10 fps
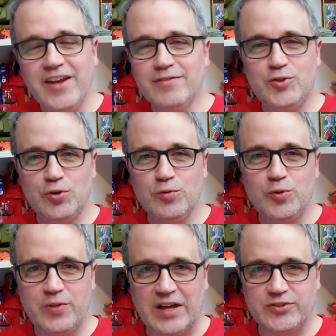June
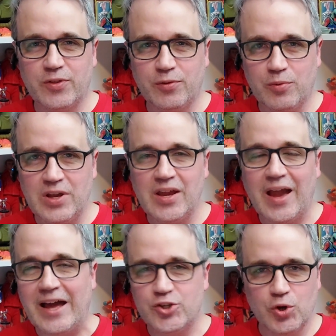2003,
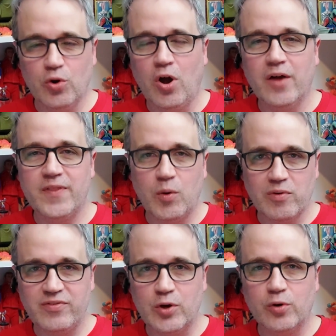at JoeCon, they revealed